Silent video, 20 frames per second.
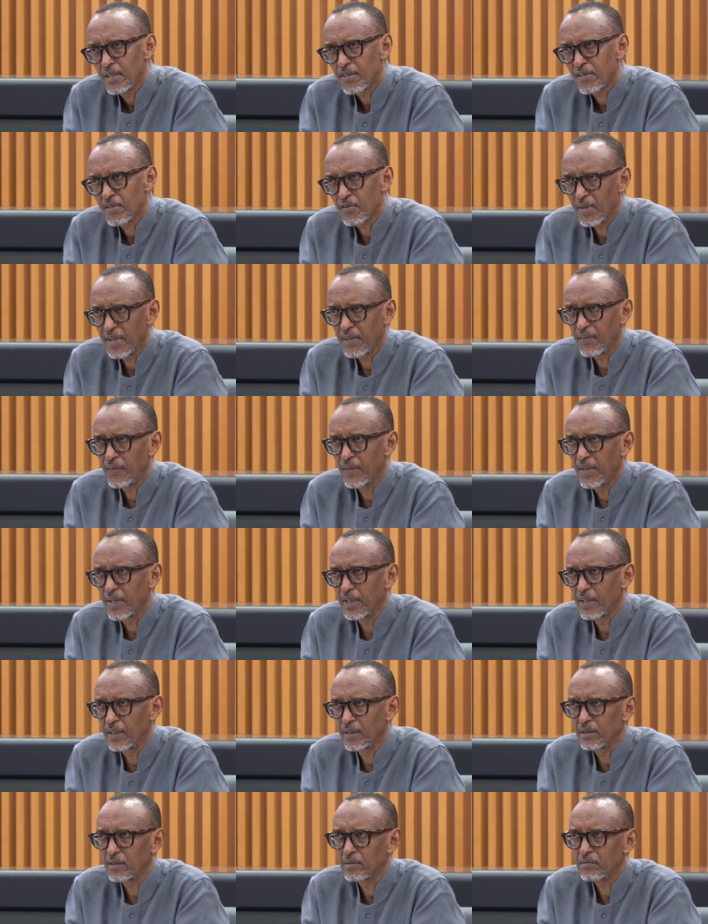
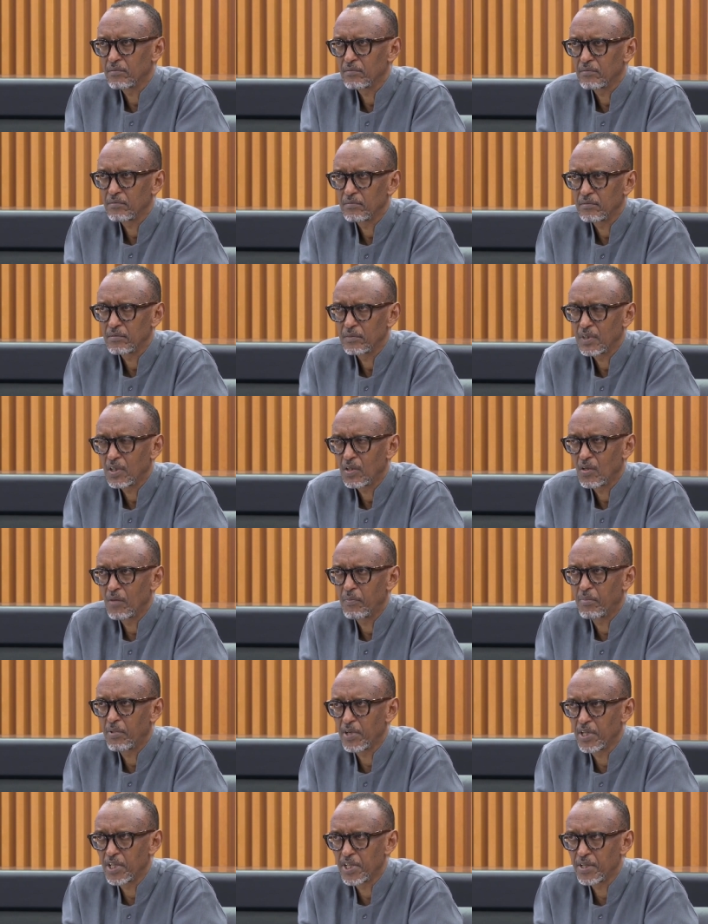Strengthening
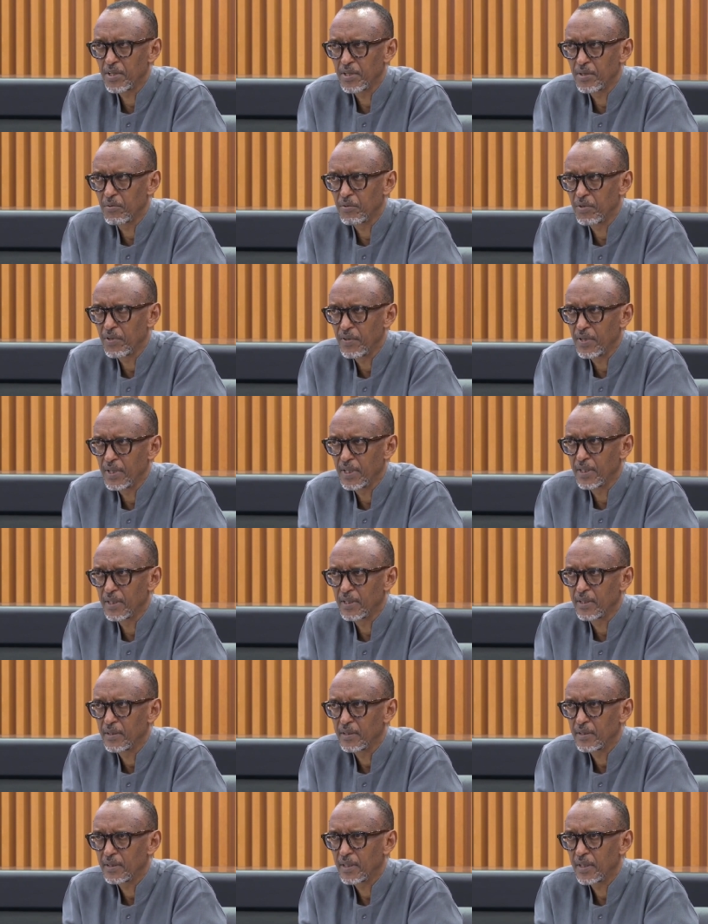cooperation
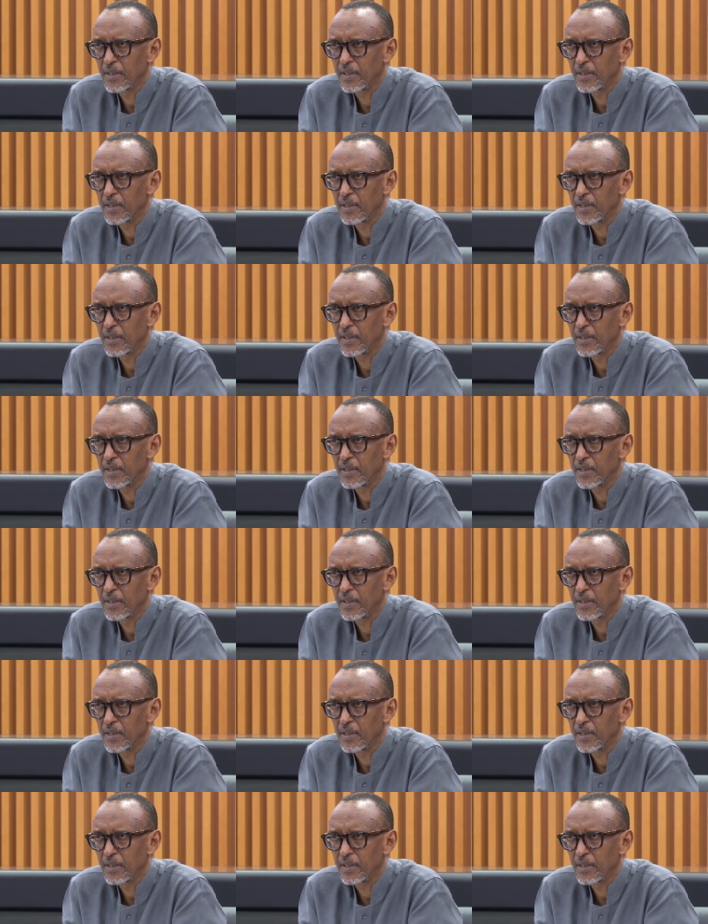within